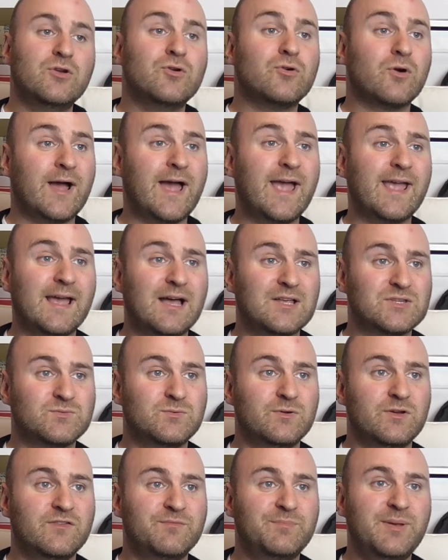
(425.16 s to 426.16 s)
Hangouts
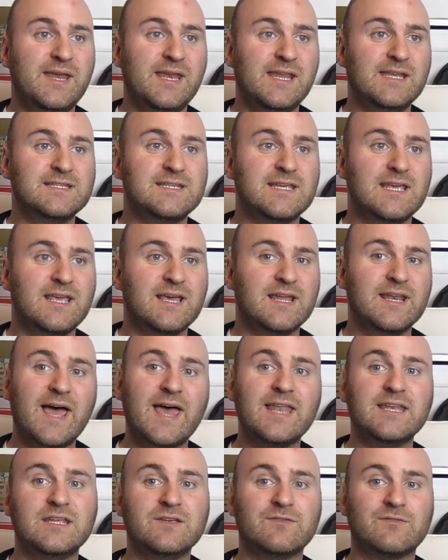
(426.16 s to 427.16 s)
with PDT and
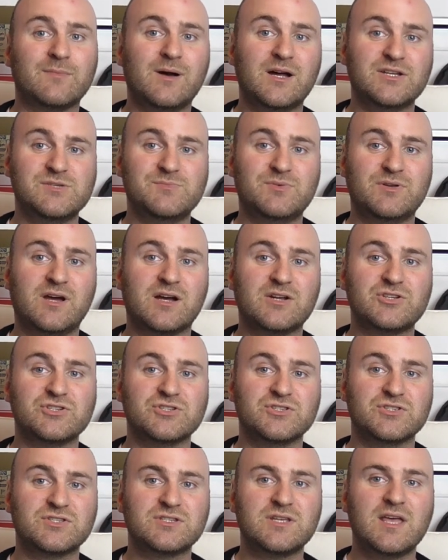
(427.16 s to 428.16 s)
Andy from RG
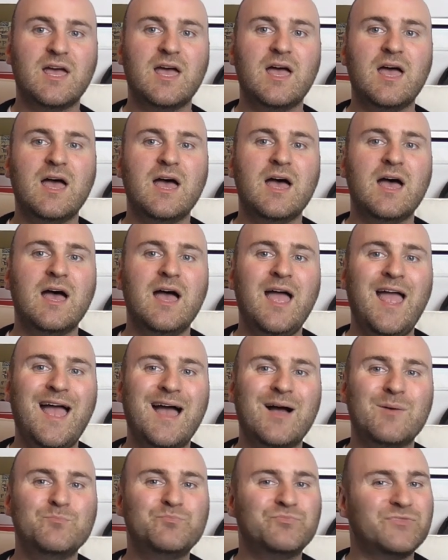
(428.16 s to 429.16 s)
Productions.
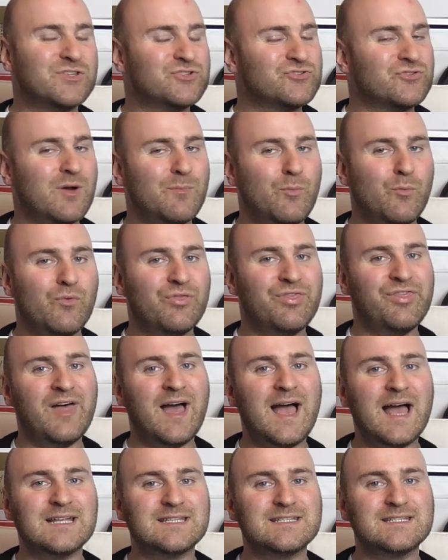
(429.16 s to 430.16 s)
The trouble with
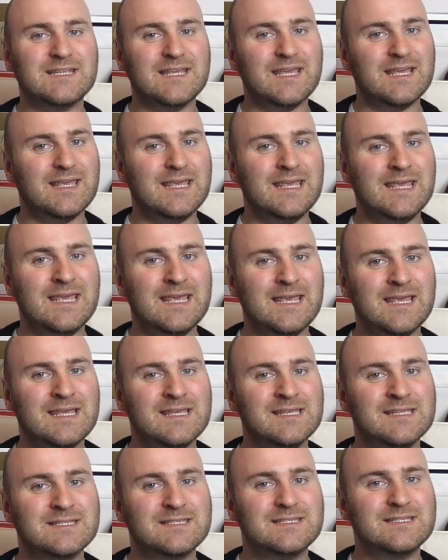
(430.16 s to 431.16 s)
that
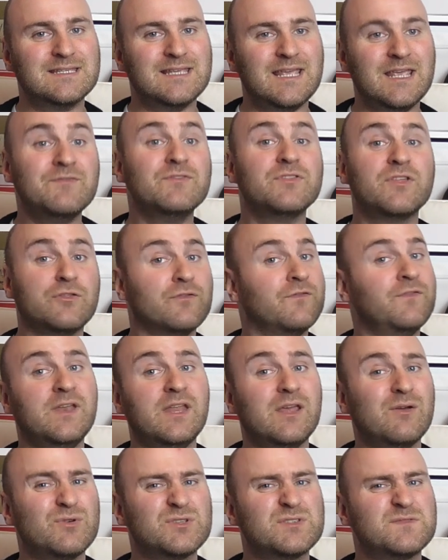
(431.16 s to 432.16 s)
is, even though the
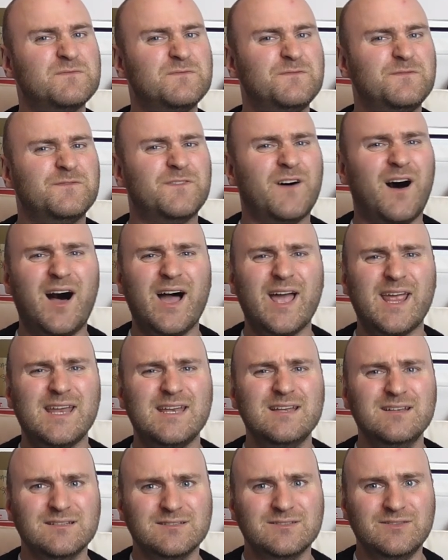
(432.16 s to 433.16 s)
video was
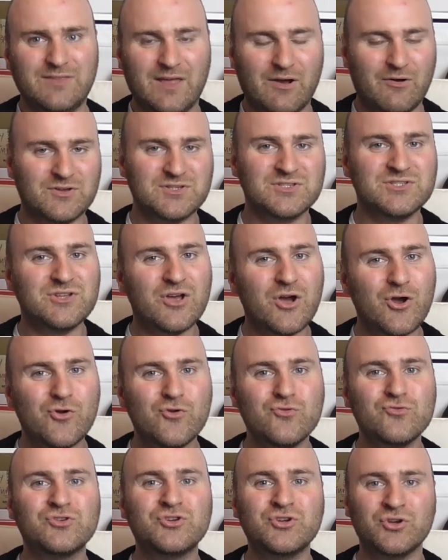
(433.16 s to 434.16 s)
fine, there was no
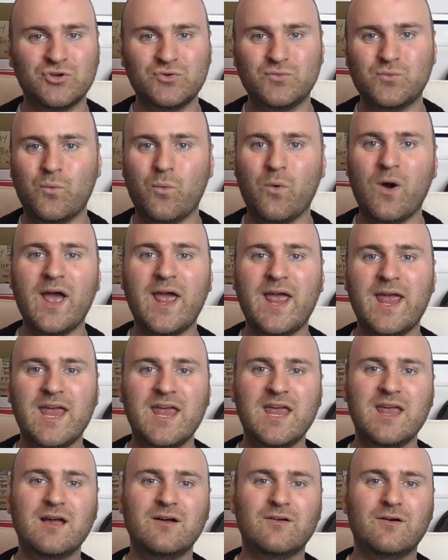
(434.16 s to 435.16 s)
good
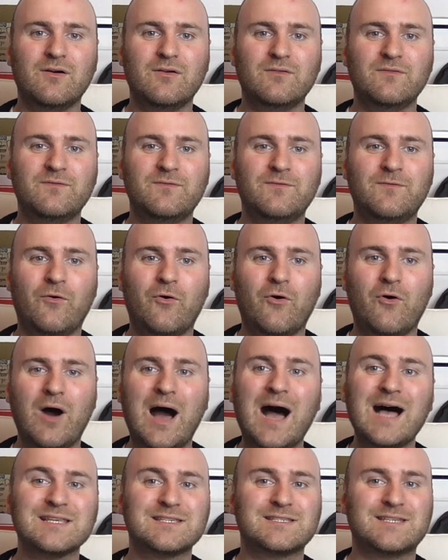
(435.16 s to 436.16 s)
way for
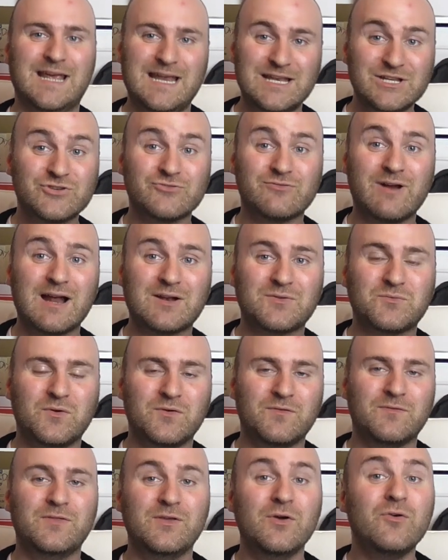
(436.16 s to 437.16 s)
us to interact
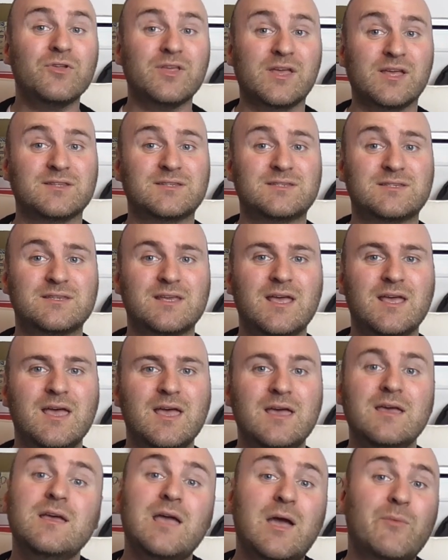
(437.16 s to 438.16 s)
with the audience.
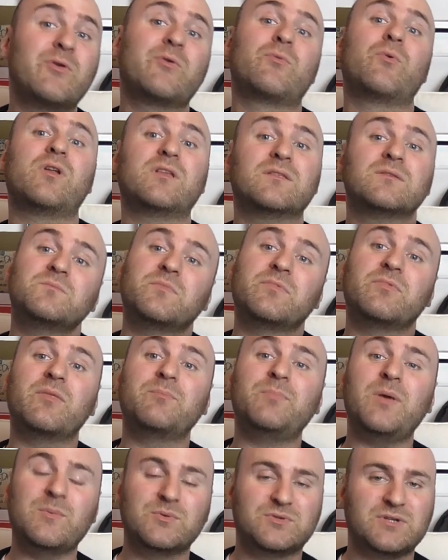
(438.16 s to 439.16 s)
And we wanted
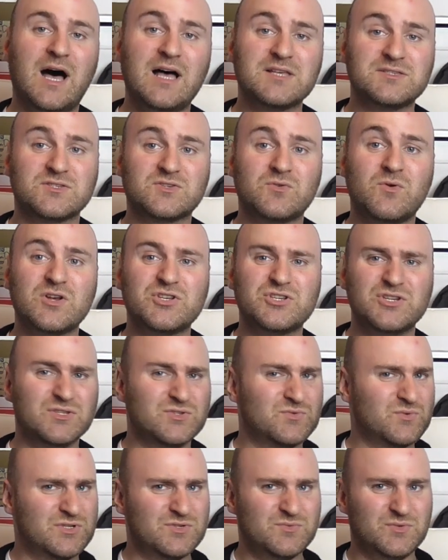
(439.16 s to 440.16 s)
people to ask us questions,
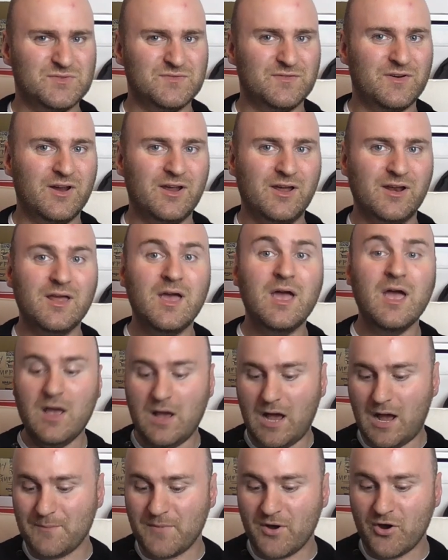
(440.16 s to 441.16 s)
which wasn't very good.
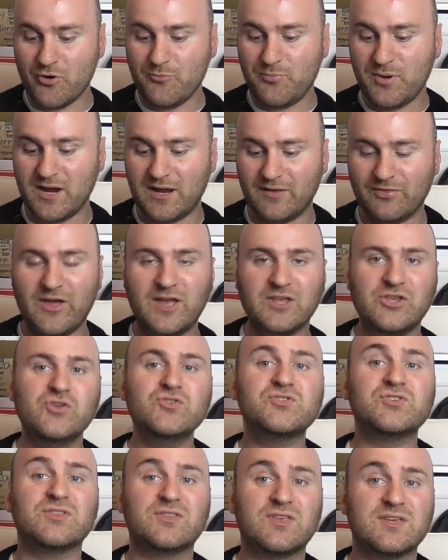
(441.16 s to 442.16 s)
I'm hoping that
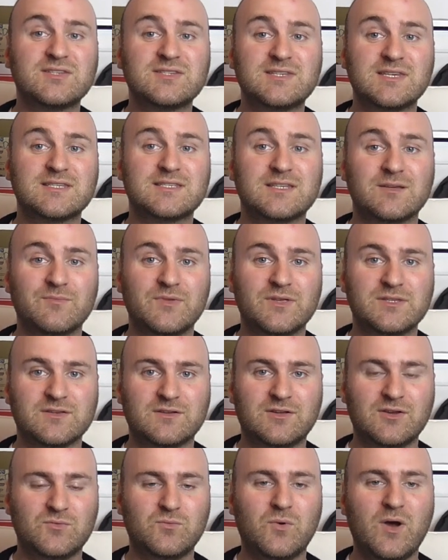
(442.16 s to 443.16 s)
using this system is a
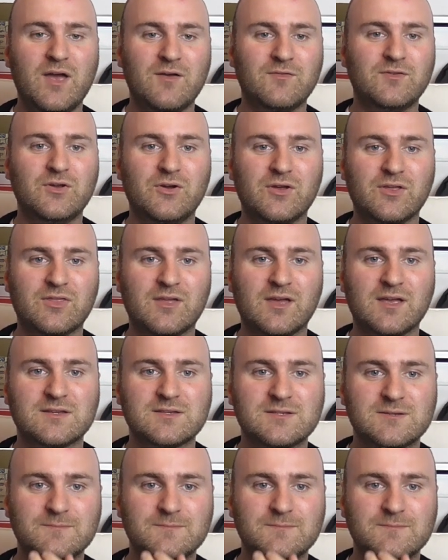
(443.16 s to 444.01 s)
good way of doing things.